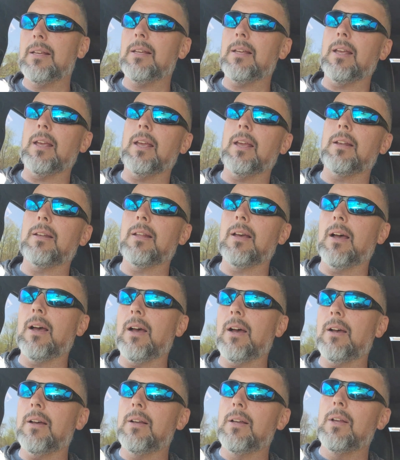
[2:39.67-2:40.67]
and
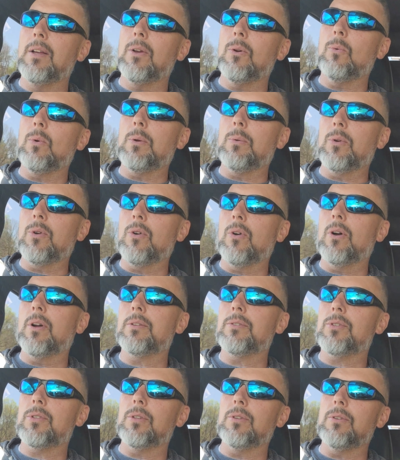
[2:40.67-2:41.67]
we were
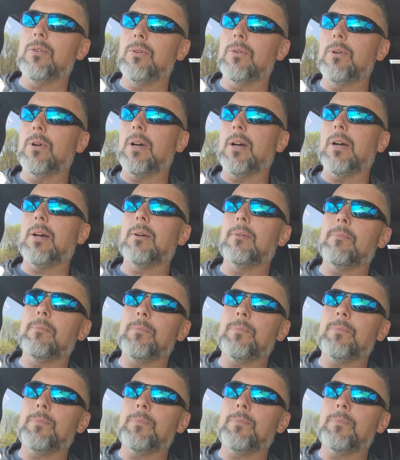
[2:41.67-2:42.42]
going to